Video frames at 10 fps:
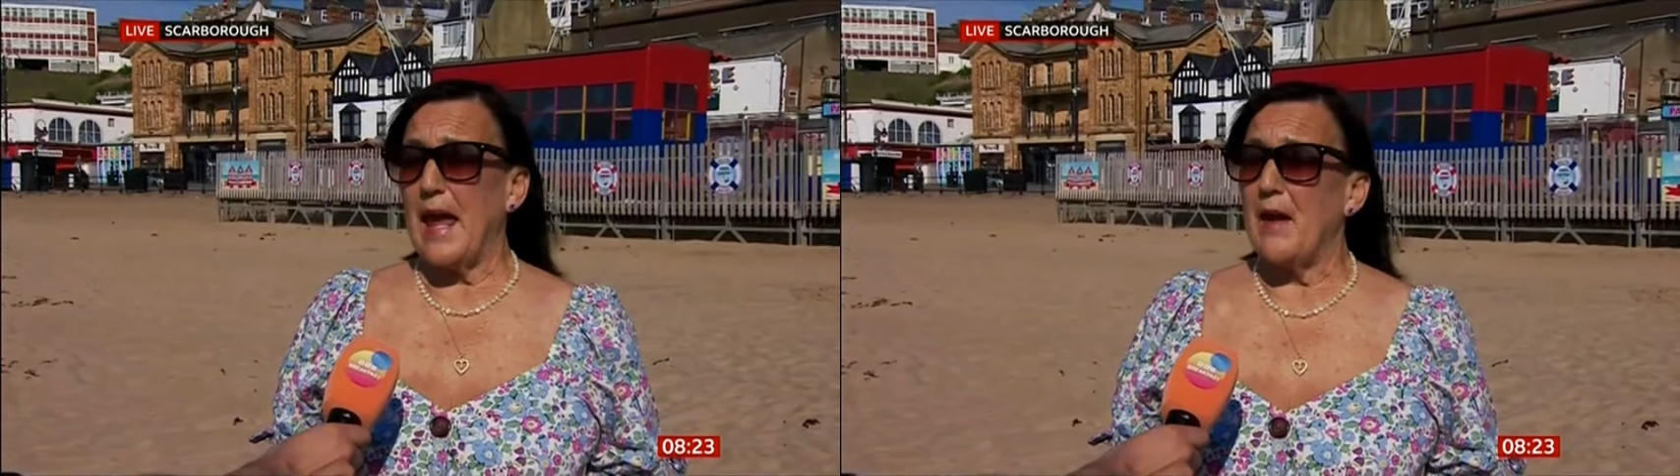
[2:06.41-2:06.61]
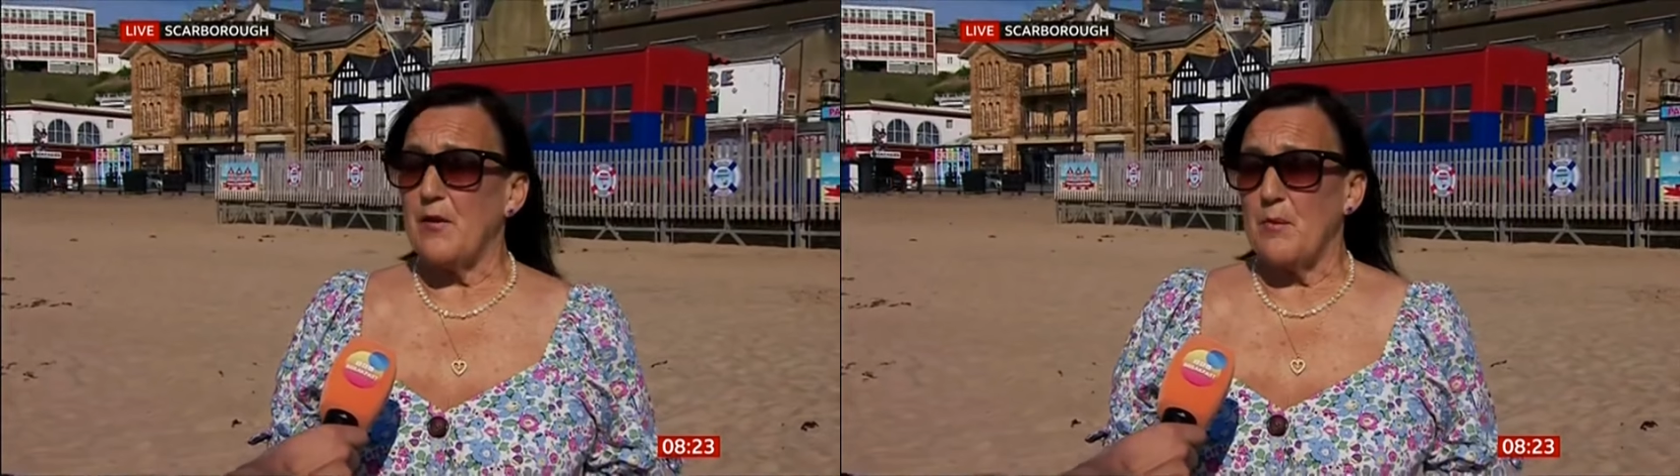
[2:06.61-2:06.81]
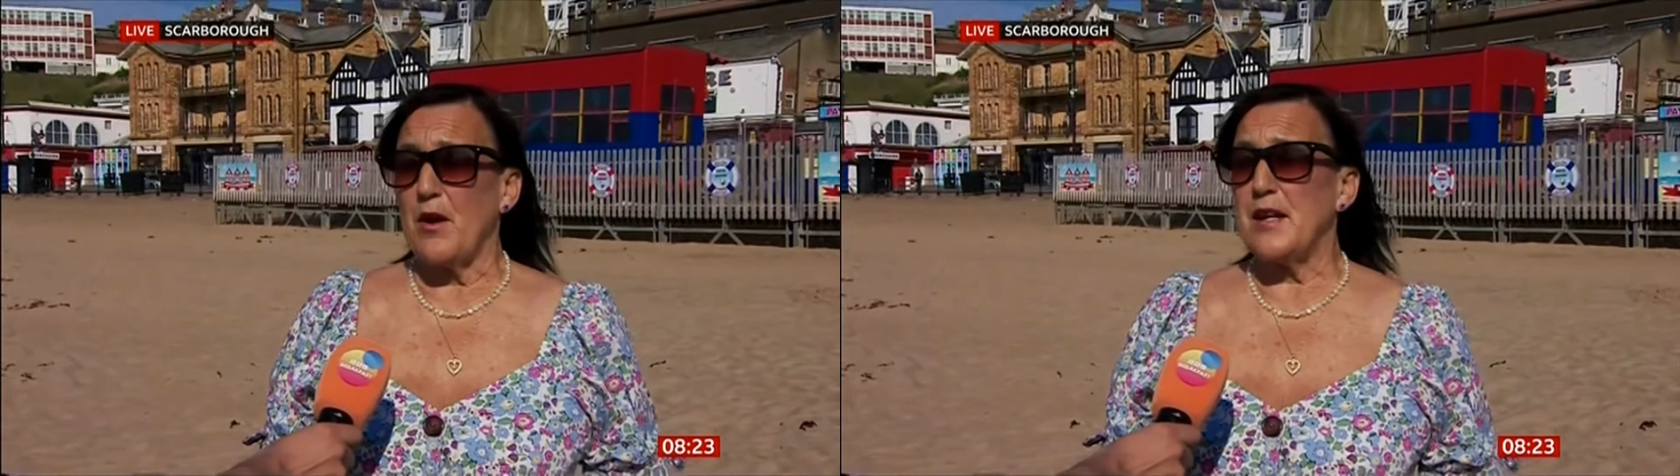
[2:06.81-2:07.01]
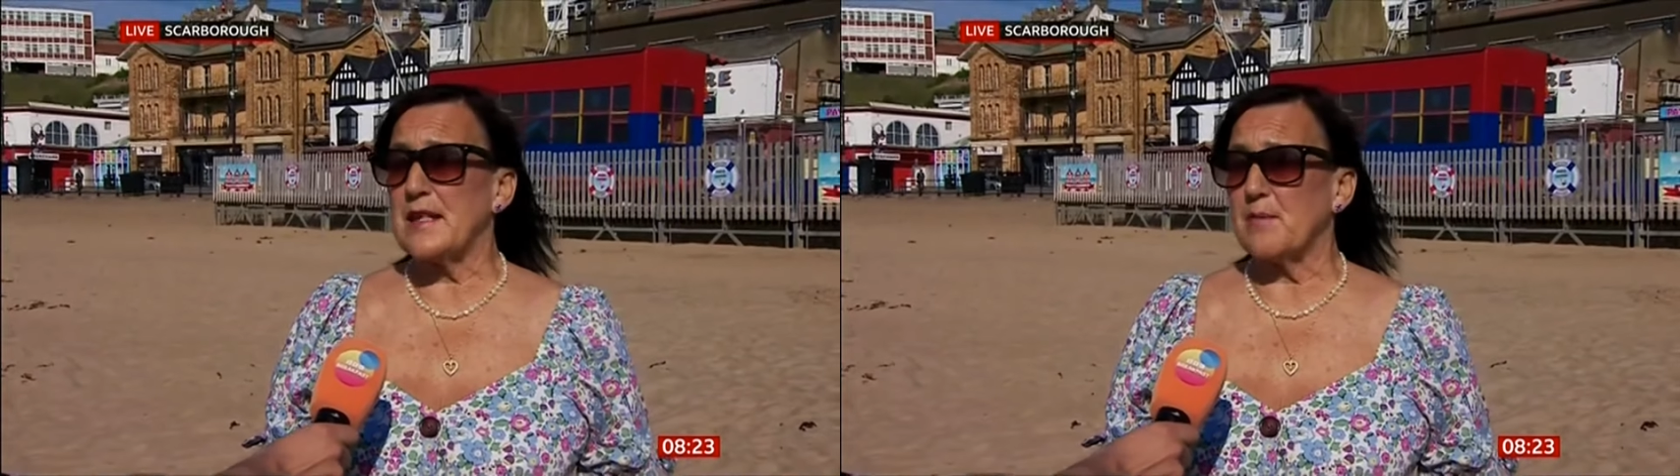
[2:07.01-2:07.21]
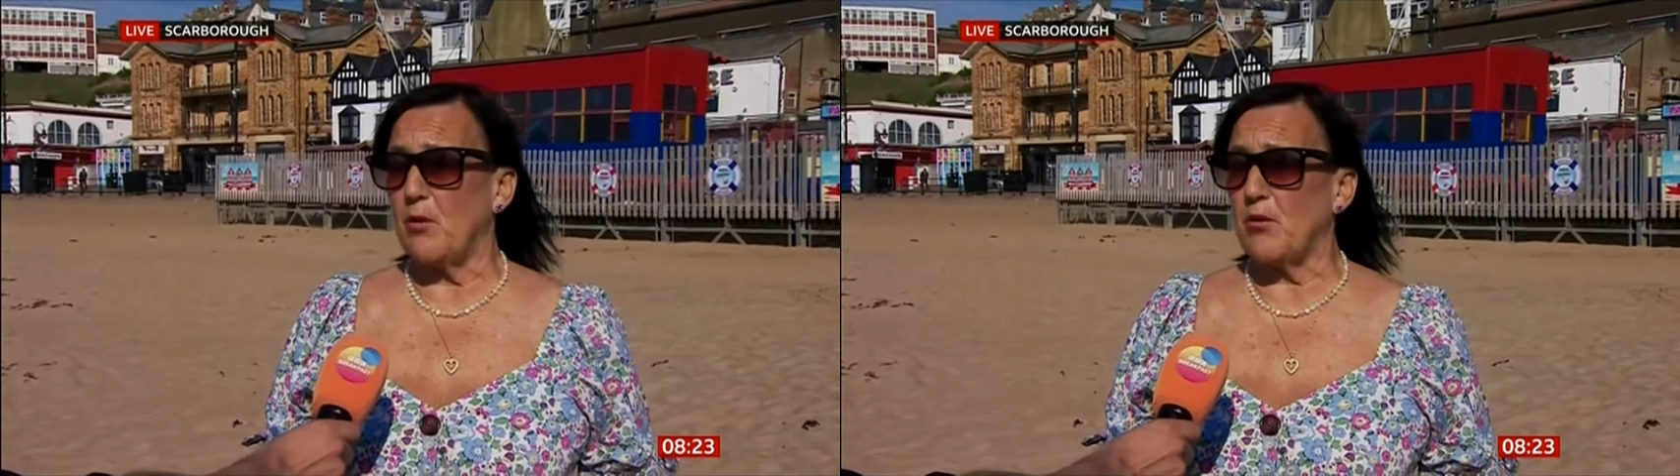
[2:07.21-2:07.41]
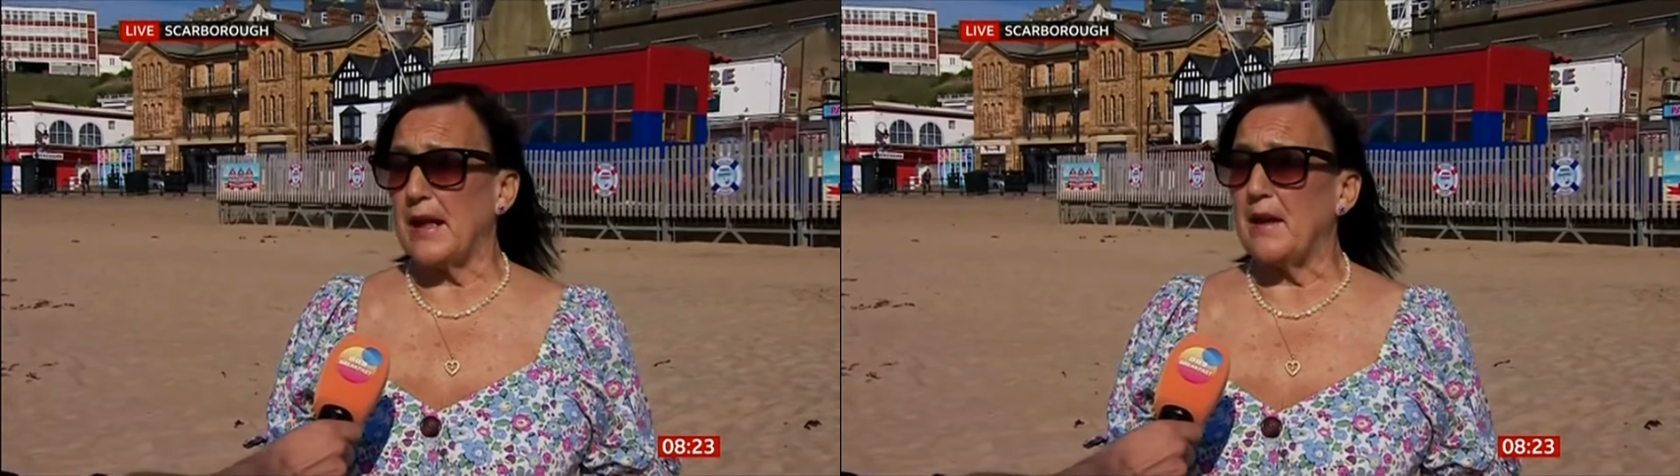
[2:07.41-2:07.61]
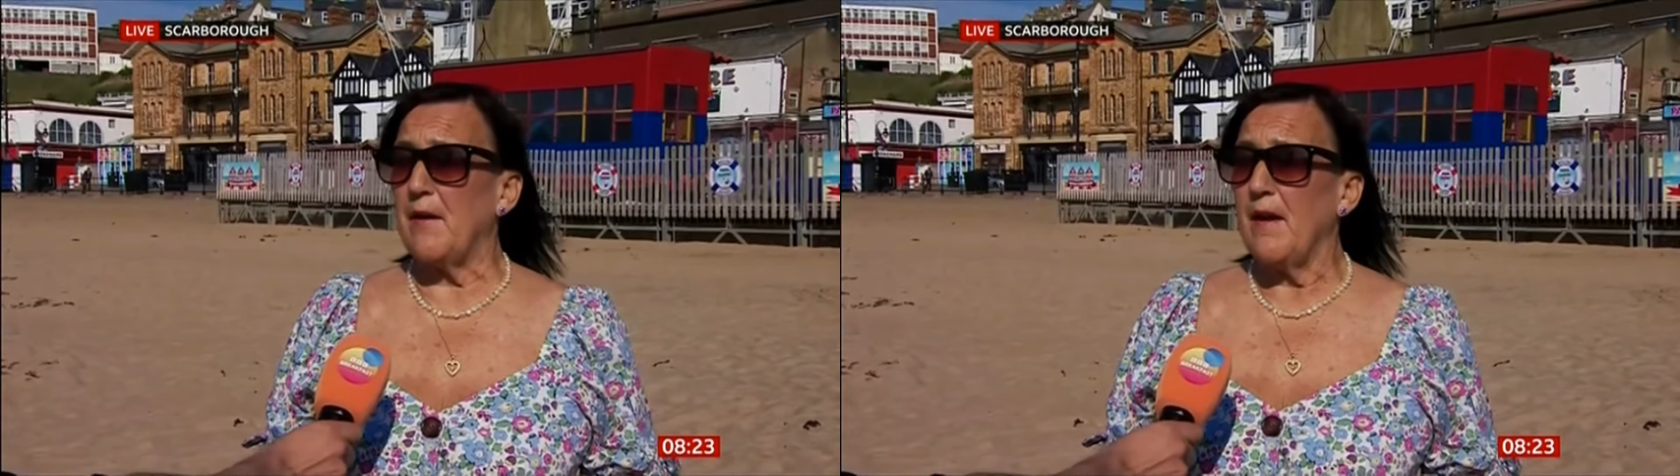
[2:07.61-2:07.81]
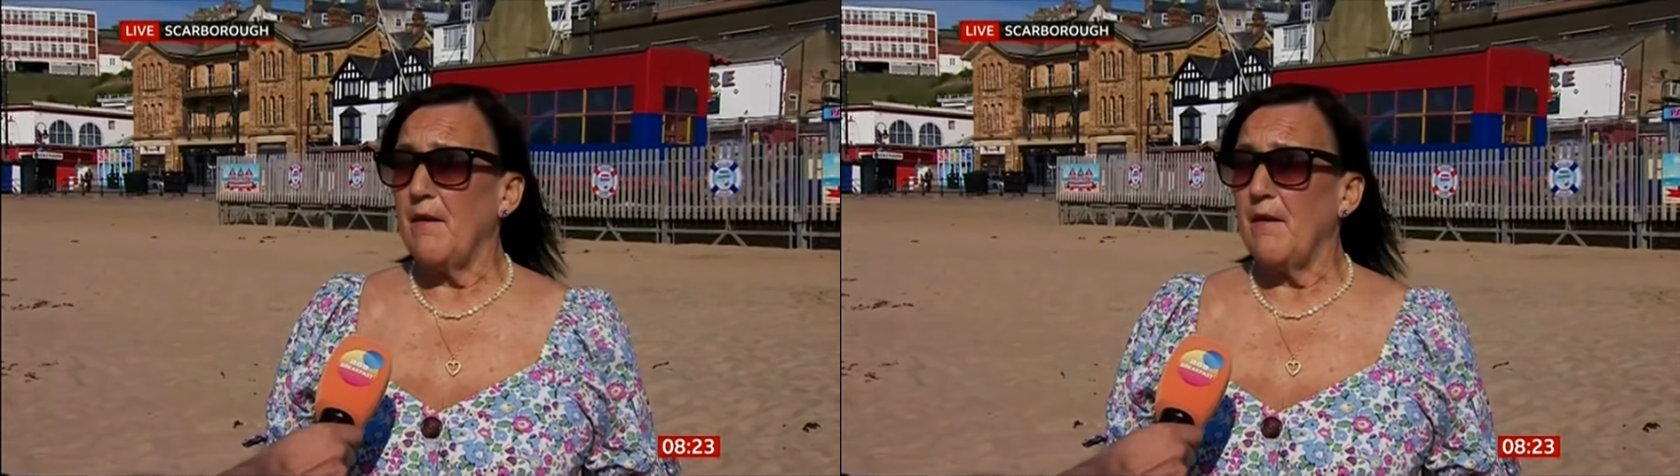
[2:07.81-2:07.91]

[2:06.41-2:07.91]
everybody's booking